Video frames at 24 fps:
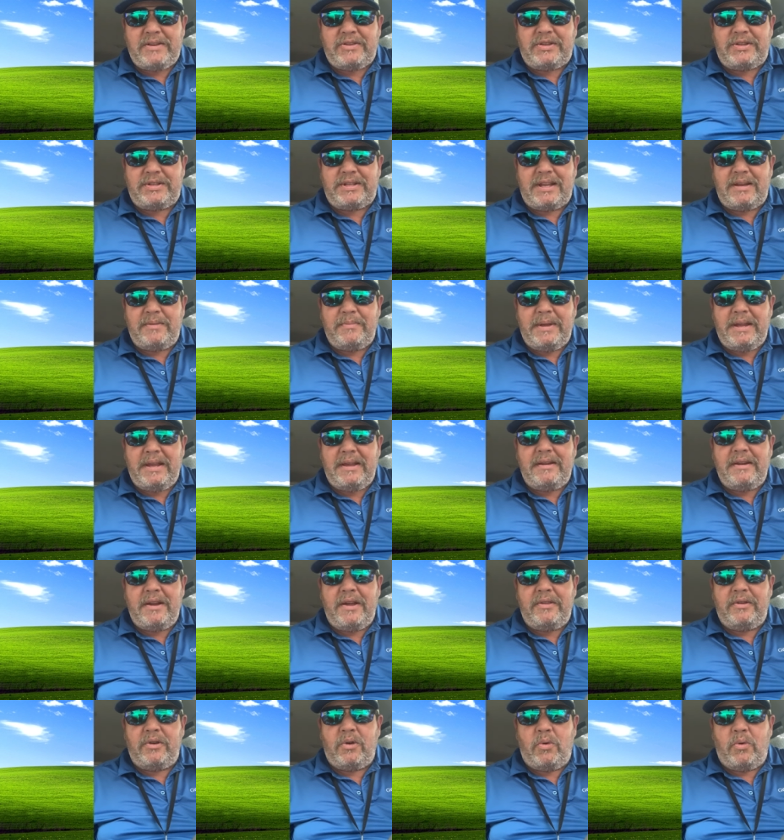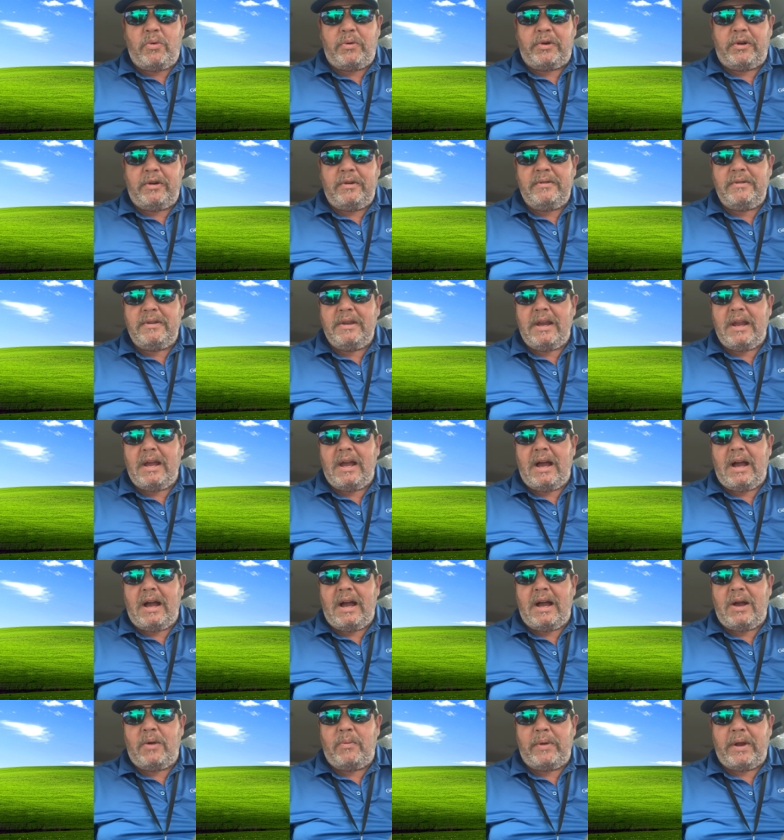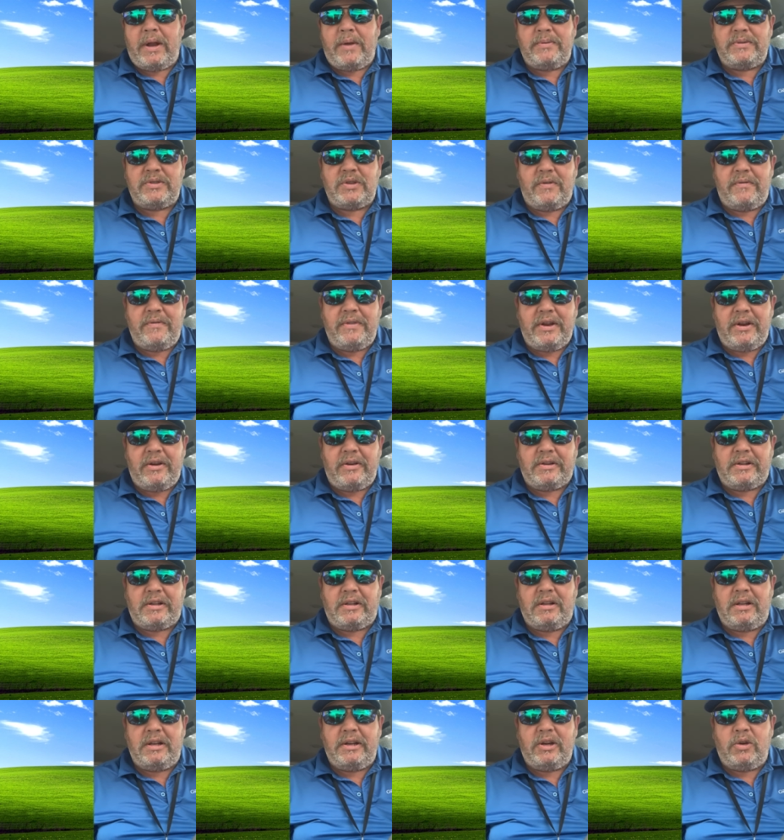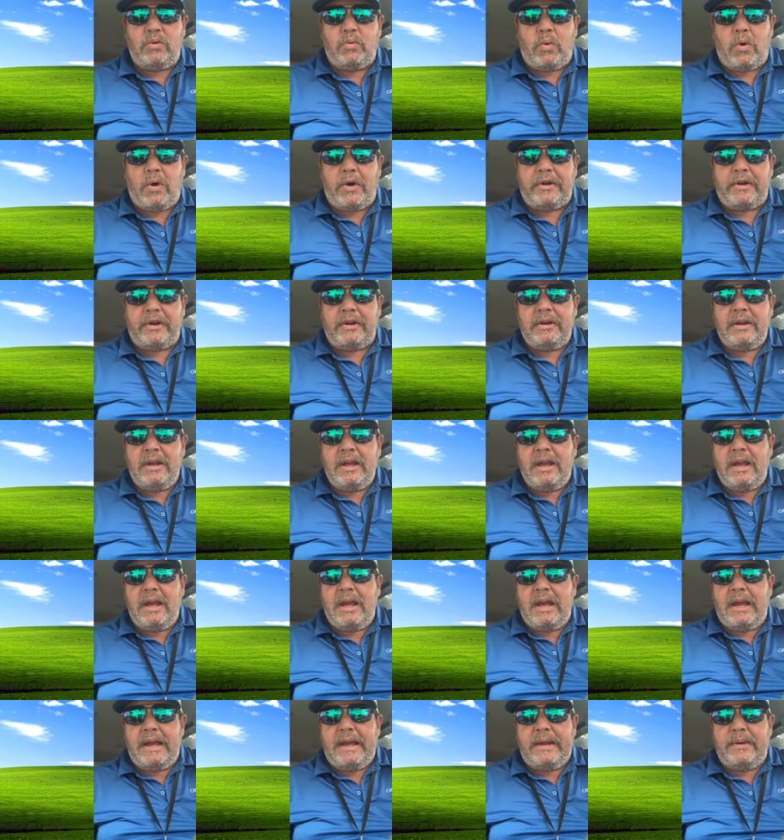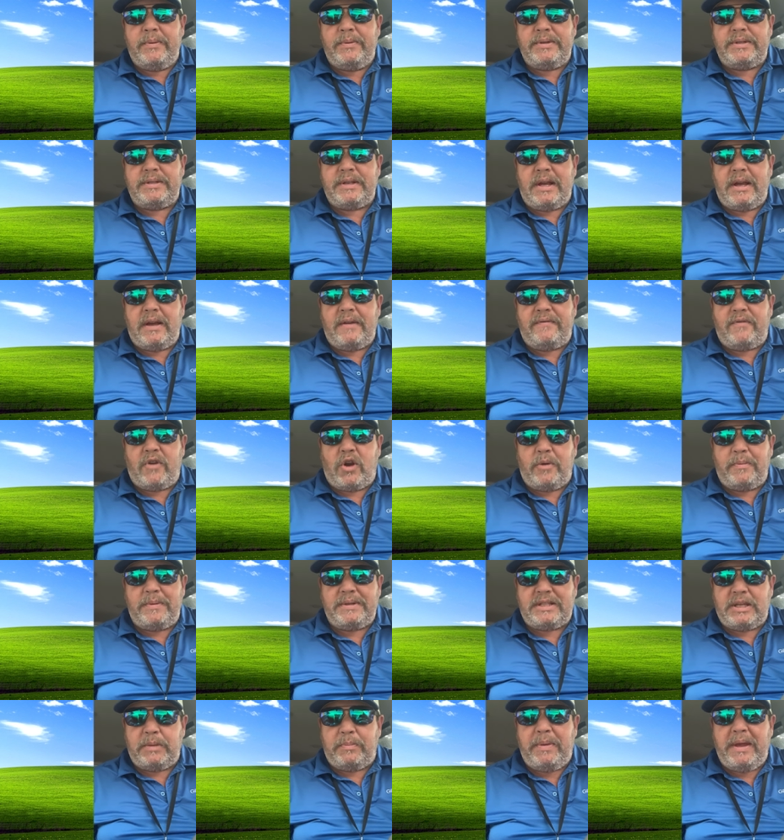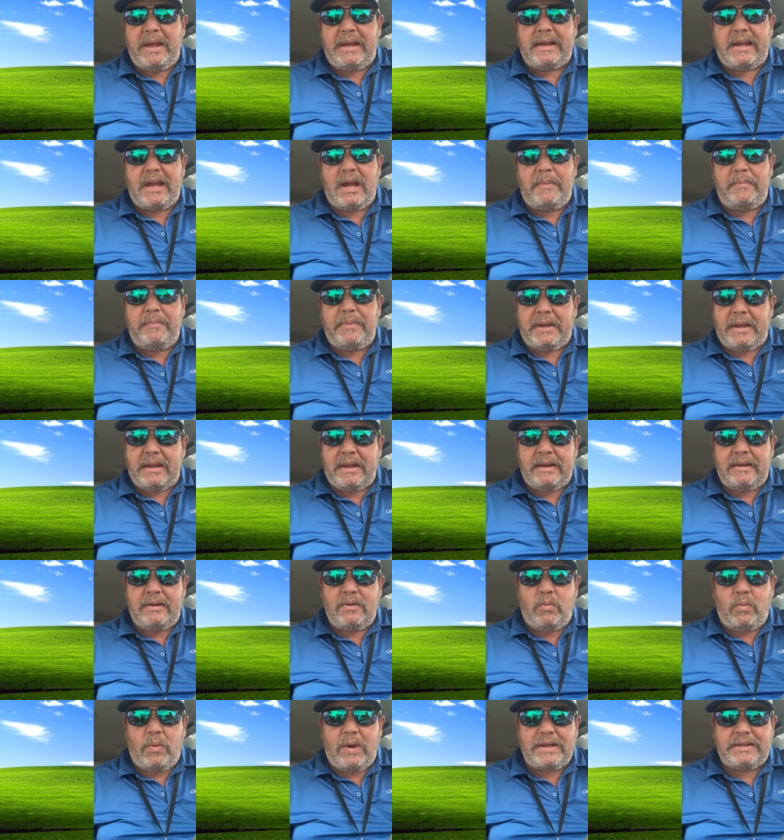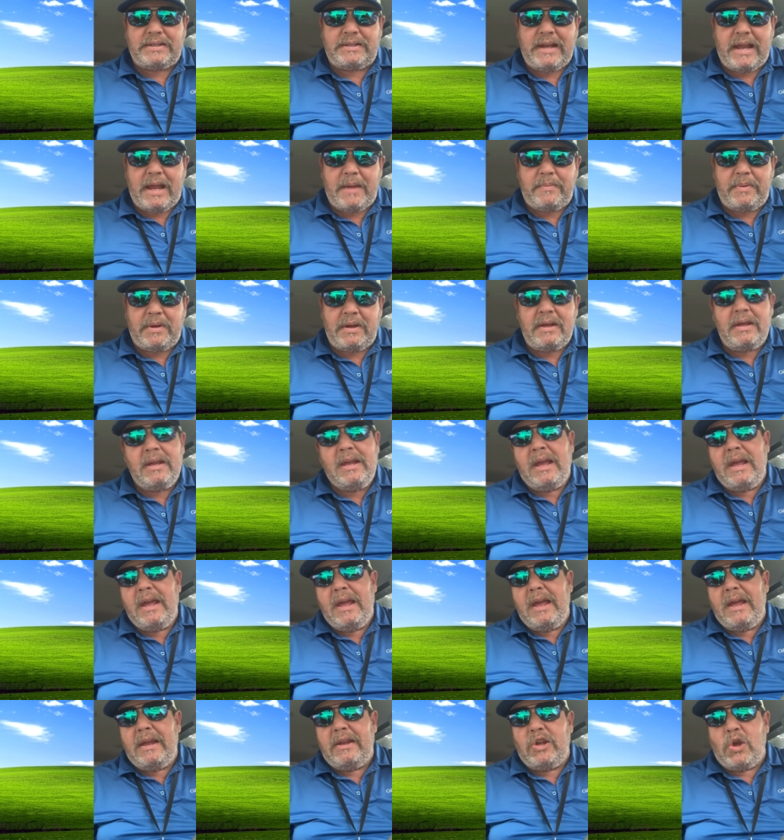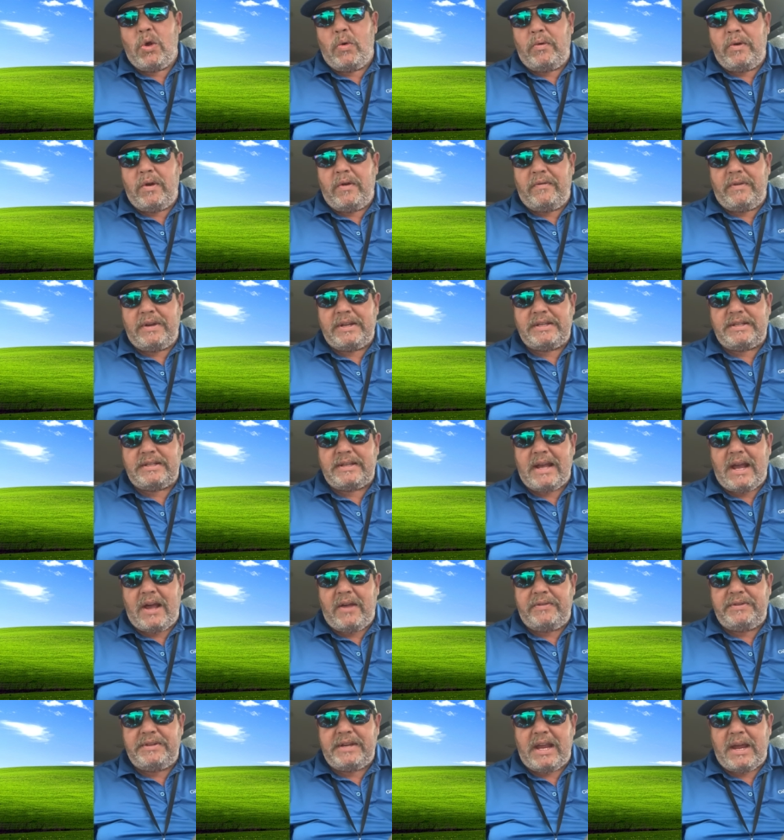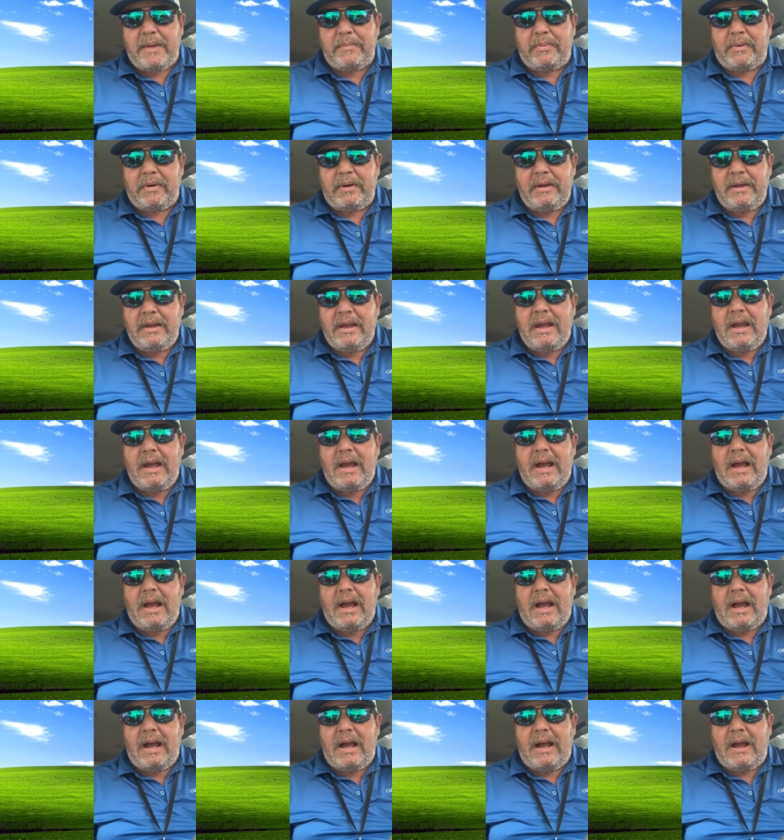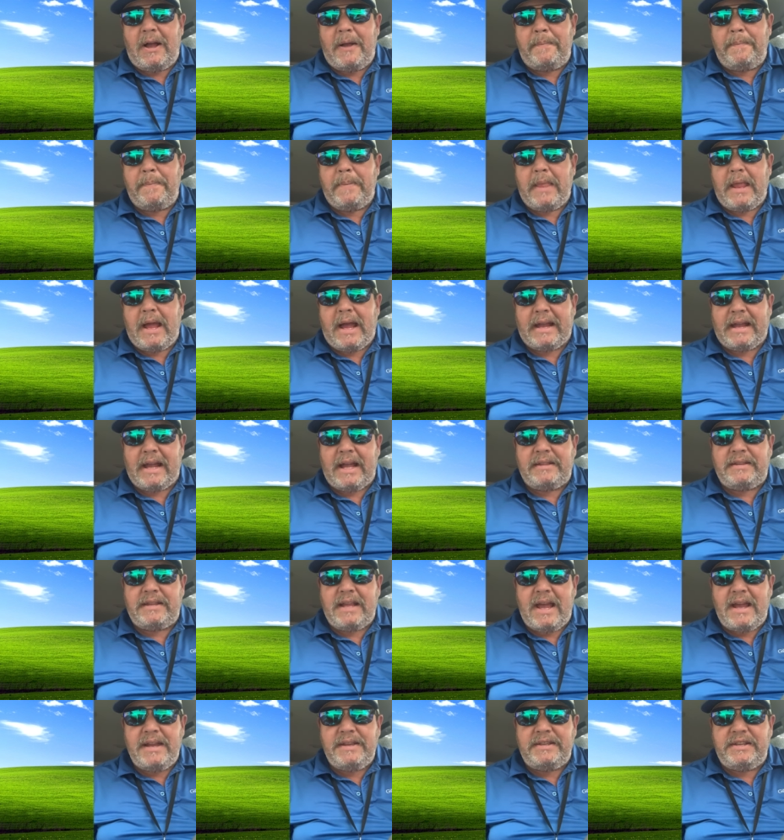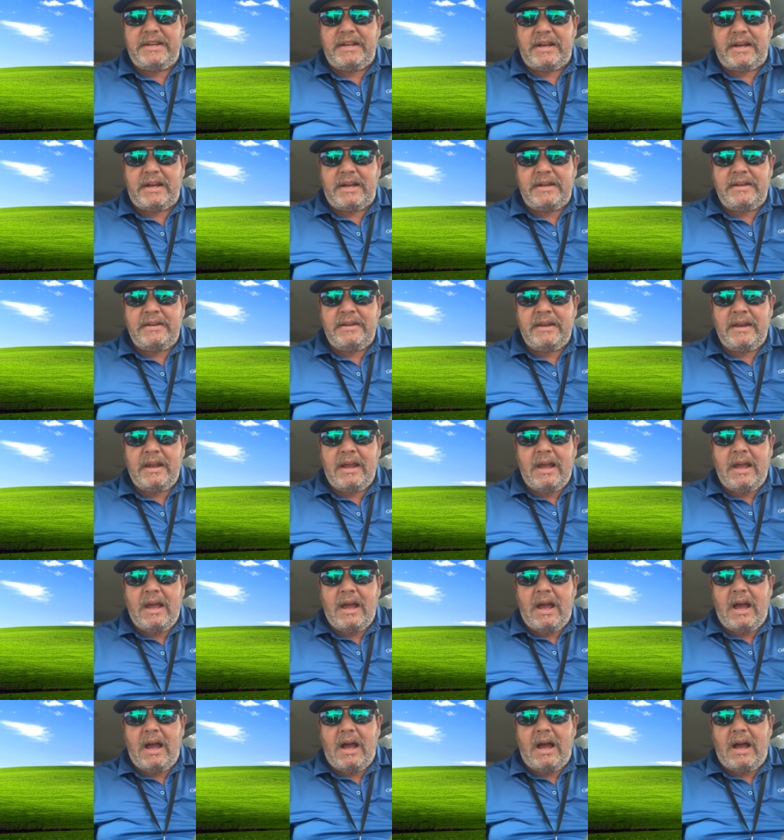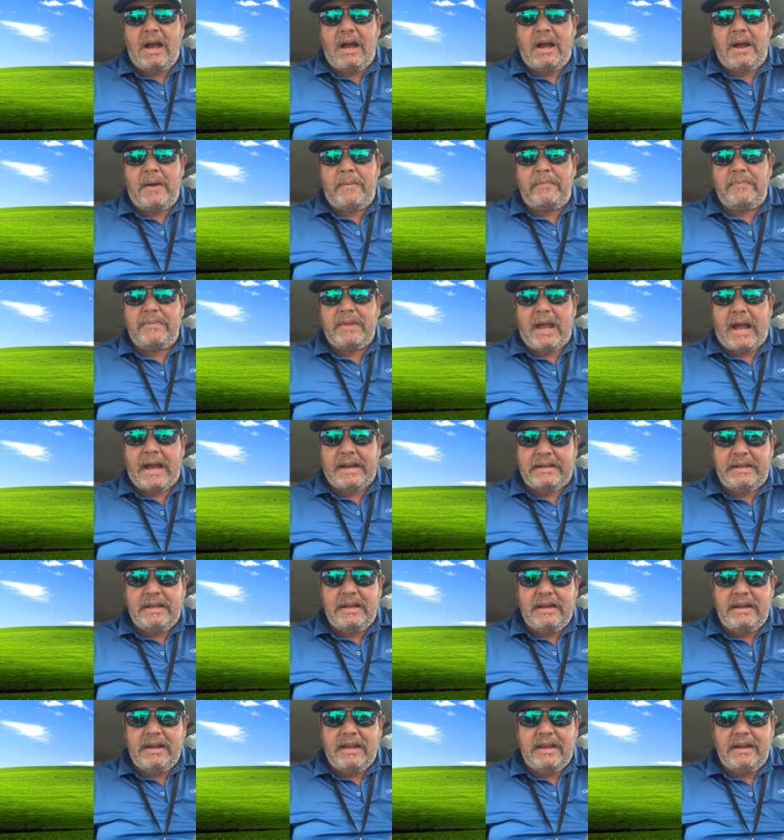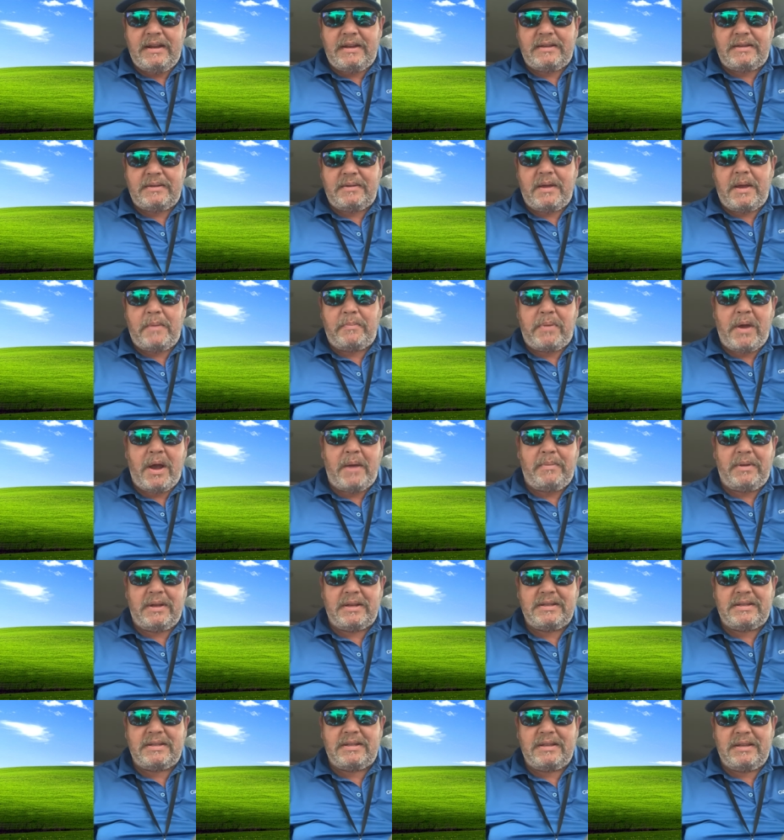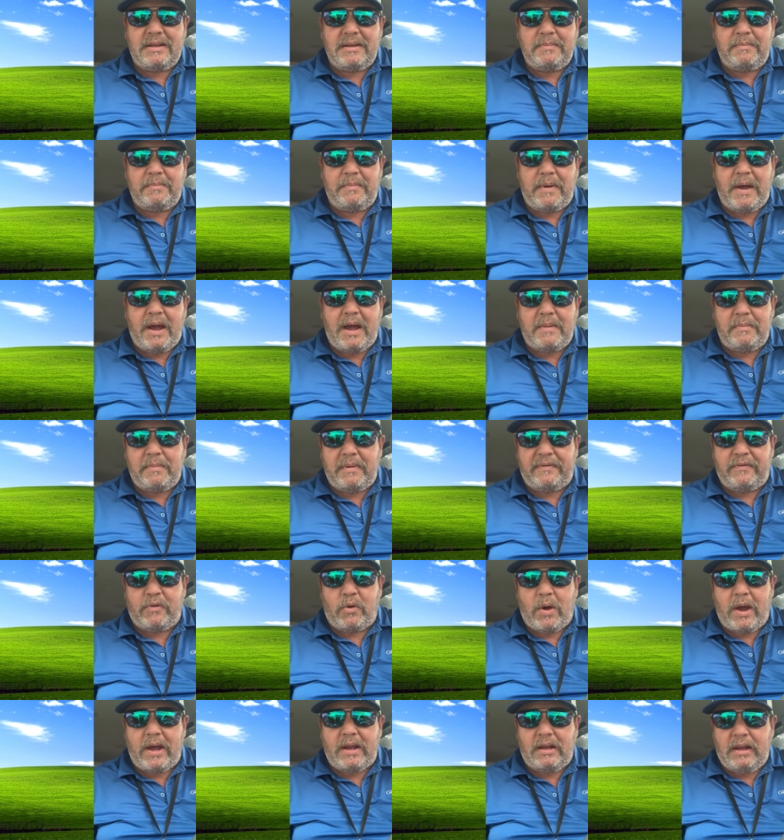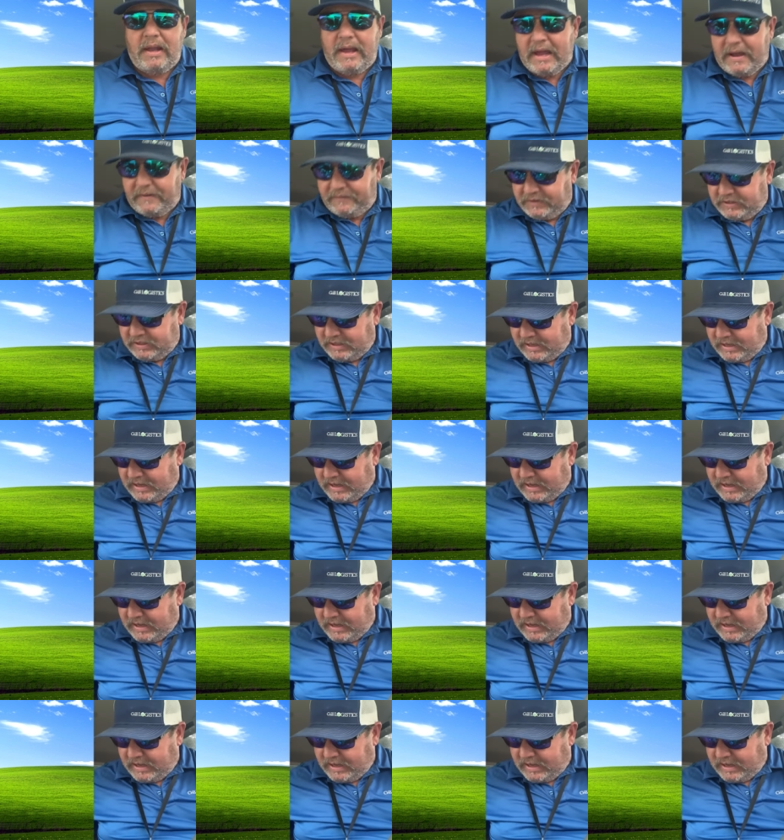sent me another order uh, when I was over there in Clearwater. It was a pharmacy pickup in West Tampa going over to South Tampa. Uh, I got that done. Um, I did hit a, a Publix uh, before I left,